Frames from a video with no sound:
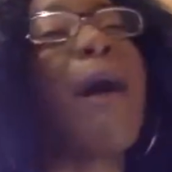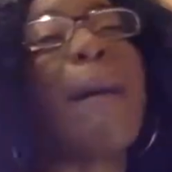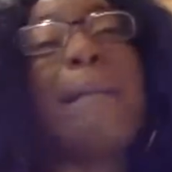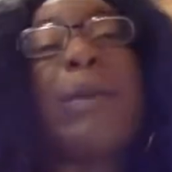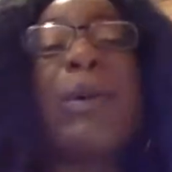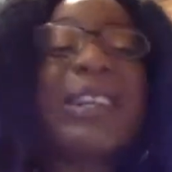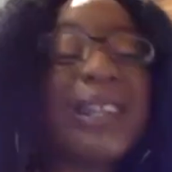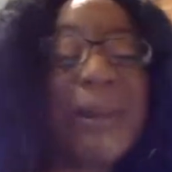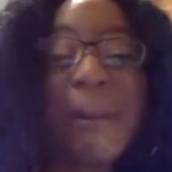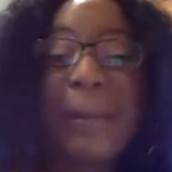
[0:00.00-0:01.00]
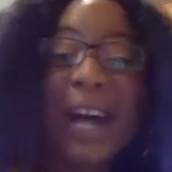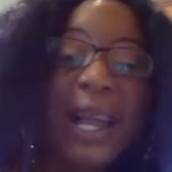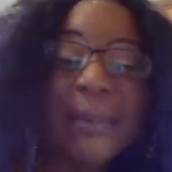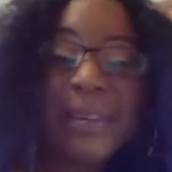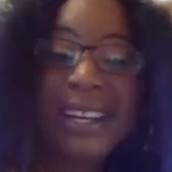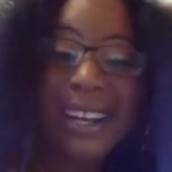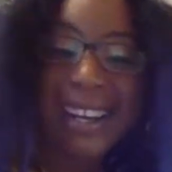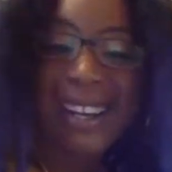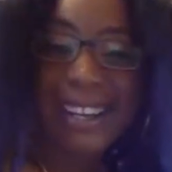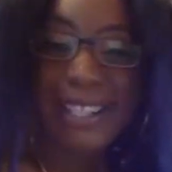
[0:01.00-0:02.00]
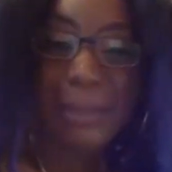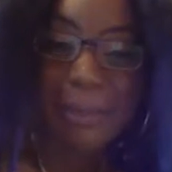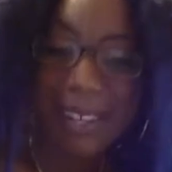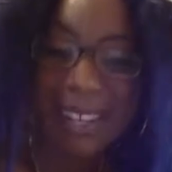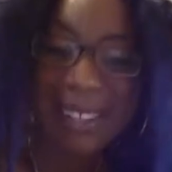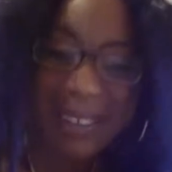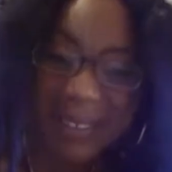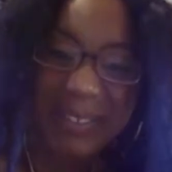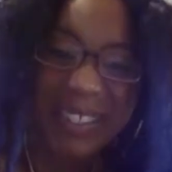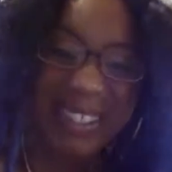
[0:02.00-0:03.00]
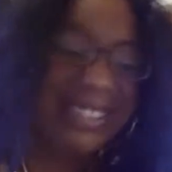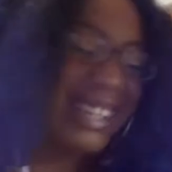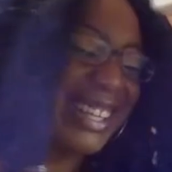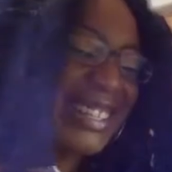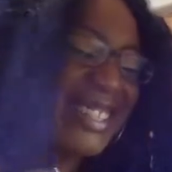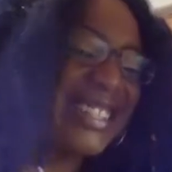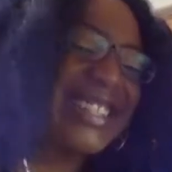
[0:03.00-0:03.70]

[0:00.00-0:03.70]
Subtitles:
a boiling, piping hot ass pot over you. That is